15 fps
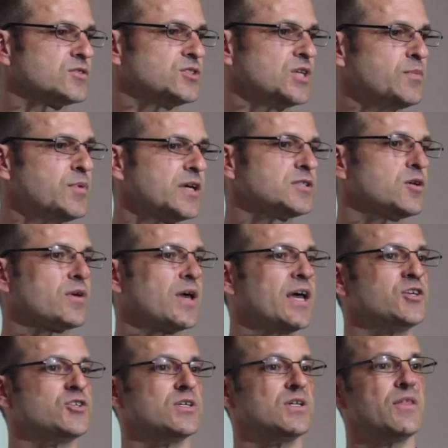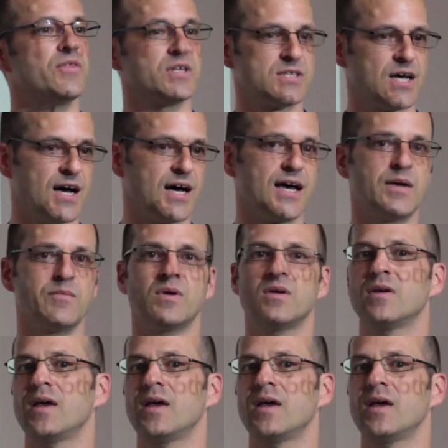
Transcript: GPS location, the time,